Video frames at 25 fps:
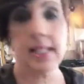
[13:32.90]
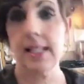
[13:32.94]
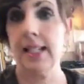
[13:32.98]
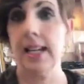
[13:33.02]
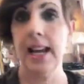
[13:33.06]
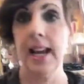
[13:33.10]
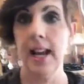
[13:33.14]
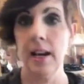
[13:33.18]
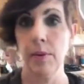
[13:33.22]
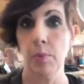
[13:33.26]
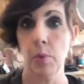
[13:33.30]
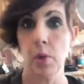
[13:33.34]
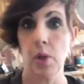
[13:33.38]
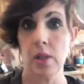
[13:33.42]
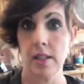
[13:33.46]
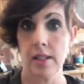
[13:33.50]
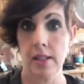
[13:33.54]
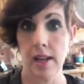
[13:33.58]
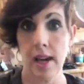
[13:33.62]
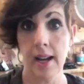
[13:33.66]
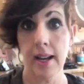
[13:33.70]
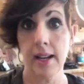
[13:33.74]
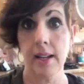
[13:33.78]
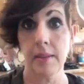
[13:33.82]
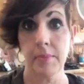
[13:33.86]
to add more
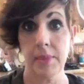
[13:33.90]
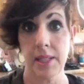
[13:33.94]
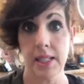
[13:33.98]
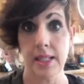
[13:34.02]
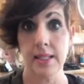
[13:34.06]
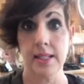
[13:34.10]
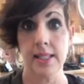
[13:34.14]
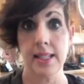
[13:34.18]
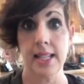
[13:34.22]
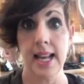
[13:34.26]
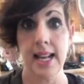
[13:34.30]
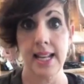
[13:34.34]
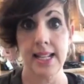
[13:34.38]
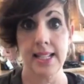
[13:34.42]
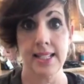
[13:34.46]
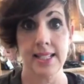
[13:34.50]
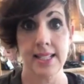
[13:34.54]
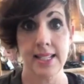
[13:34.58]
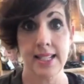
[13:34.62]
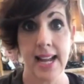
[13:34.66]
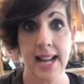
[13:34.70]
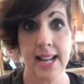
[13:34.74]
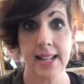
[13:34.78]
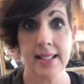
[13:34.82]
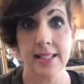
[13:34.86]
time because that is
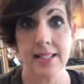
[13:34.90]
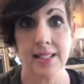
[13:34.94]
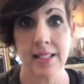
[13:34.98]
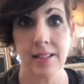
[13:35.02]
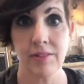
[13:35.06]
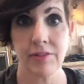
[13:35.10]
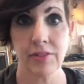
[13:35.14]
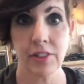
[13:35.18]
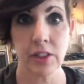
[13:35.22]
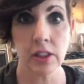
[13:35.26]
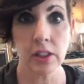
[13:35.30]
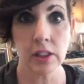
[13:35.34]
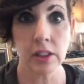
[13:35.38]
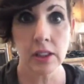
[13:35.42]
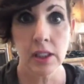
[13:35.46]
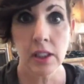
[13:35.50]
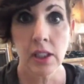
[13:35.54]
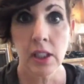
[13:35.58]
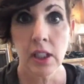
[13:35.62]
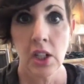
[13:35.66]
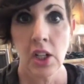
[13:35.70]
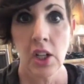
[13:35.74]
dense and full.